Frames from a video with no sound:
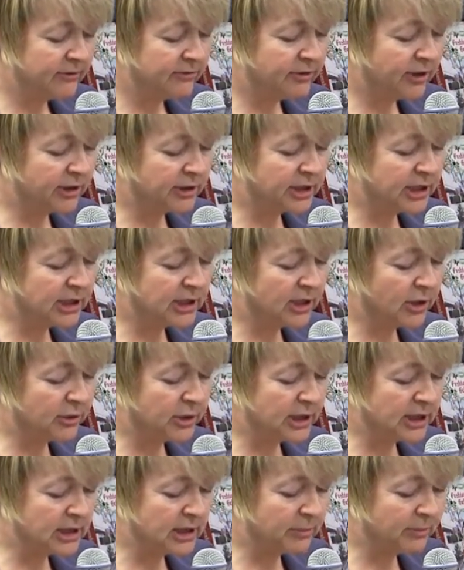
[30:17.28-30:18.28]
Frances
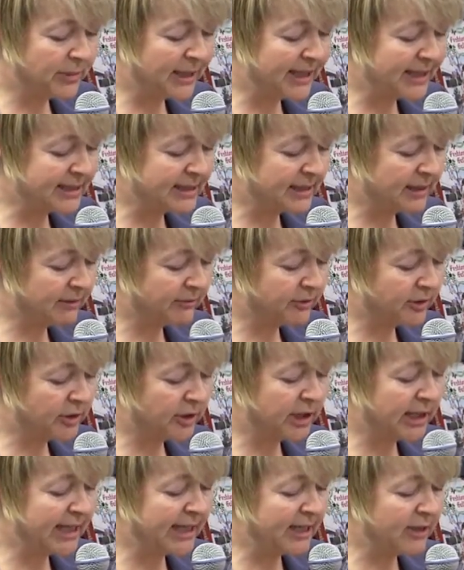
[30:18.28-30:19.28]
noticed the piercing for
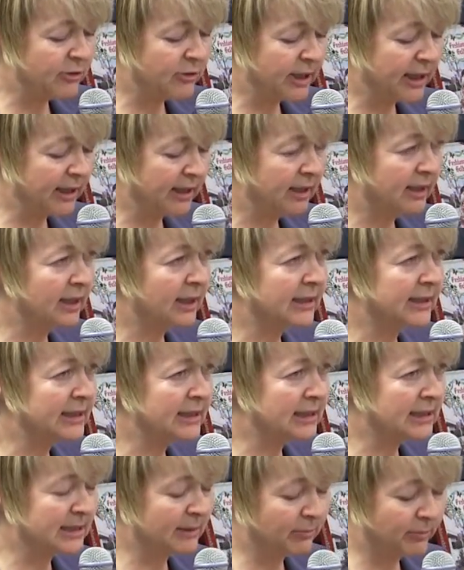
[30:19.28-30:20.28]
her earring, a
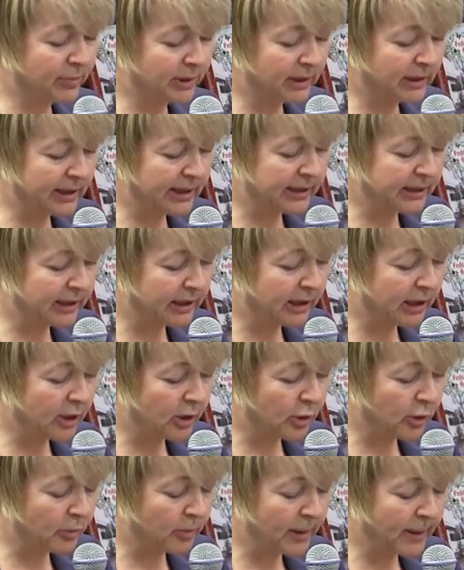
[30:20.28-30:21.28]
little dimple in the
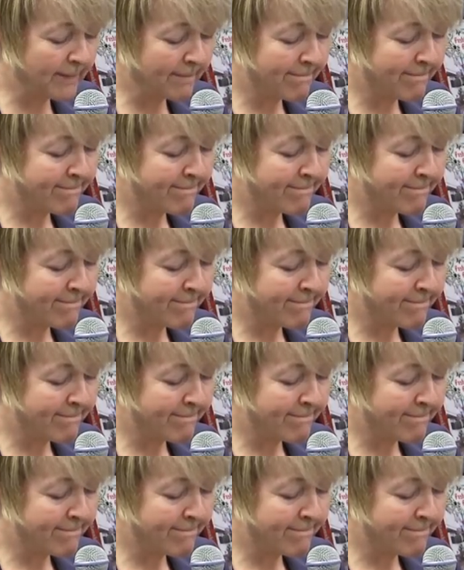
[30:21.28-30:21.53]
lobe.